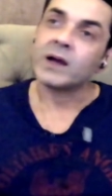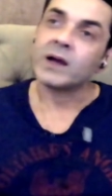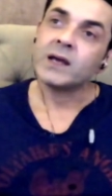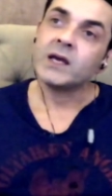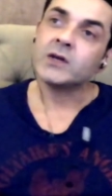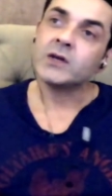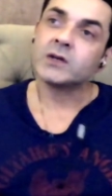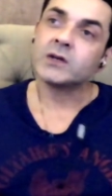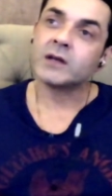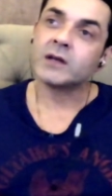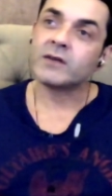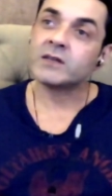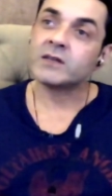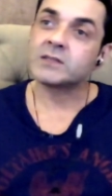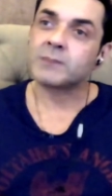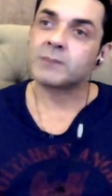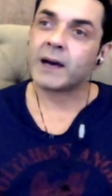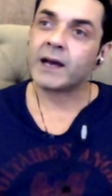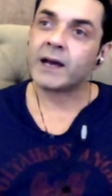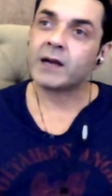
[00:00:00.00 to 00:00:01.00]
He should have
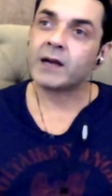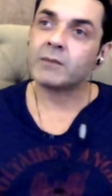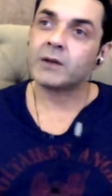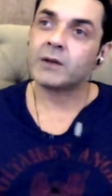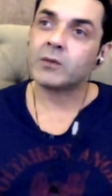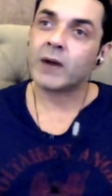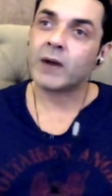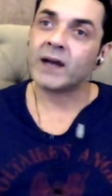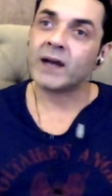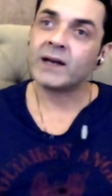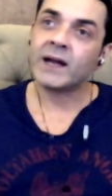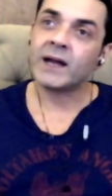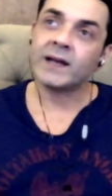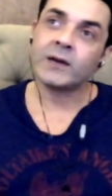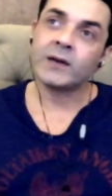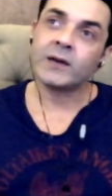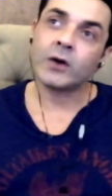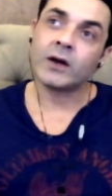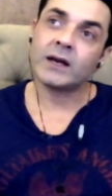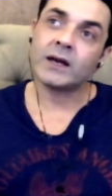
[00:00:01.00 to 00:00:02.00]
inspired me. Why did I
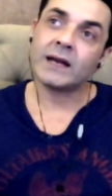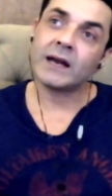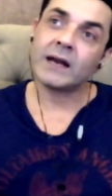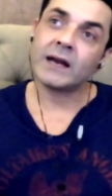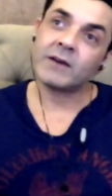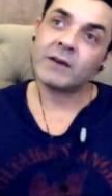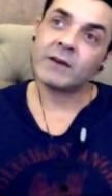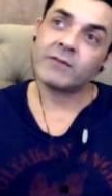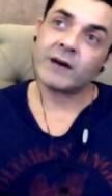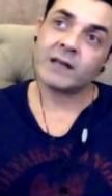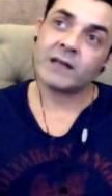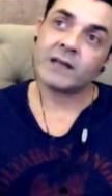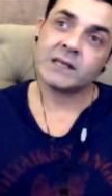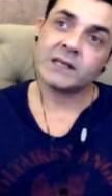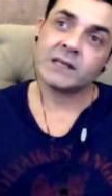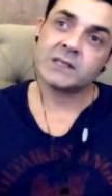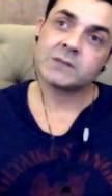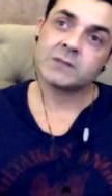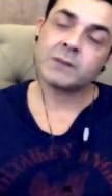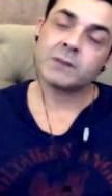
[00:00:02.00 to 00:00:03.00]
not let my father
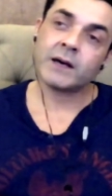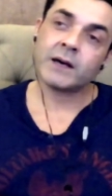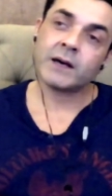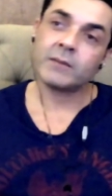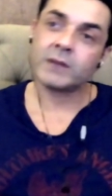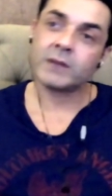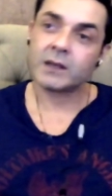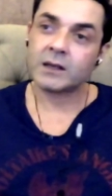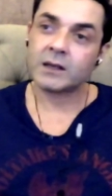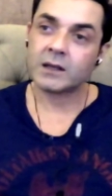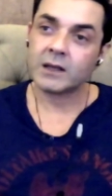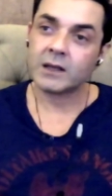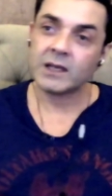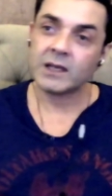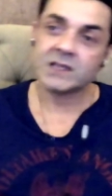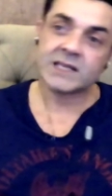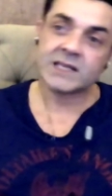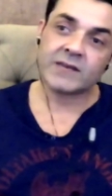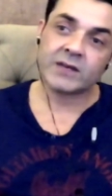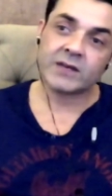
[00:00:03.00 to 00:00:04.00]
inspire me?
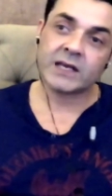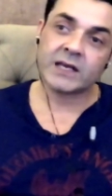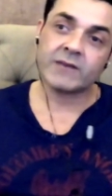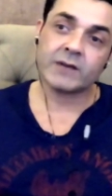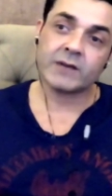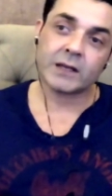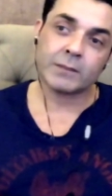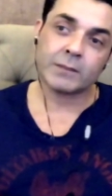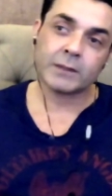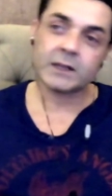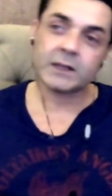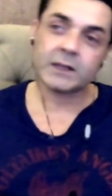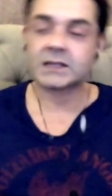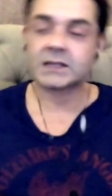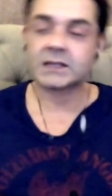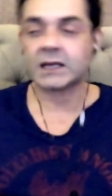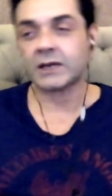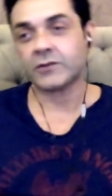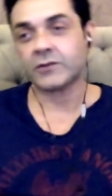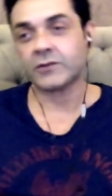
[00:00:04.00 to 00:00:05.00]
He's never given up in
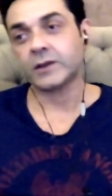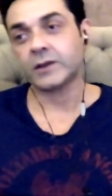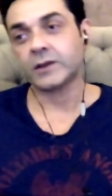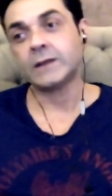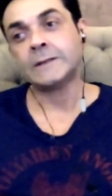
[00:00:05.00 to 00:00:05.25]
his life.